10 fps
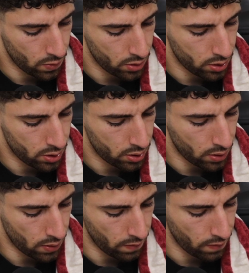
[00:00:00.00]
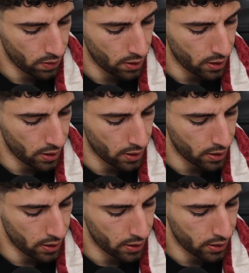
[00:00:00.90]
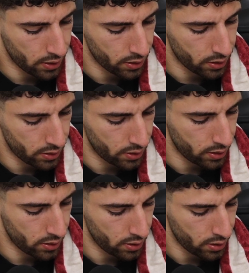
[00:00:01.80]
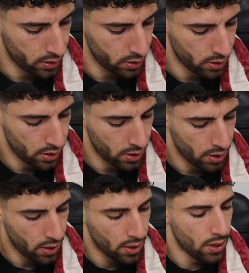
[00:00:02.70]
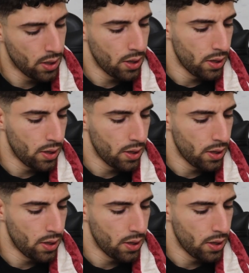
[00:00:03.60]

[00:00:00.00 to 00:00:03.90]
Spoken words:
(silence)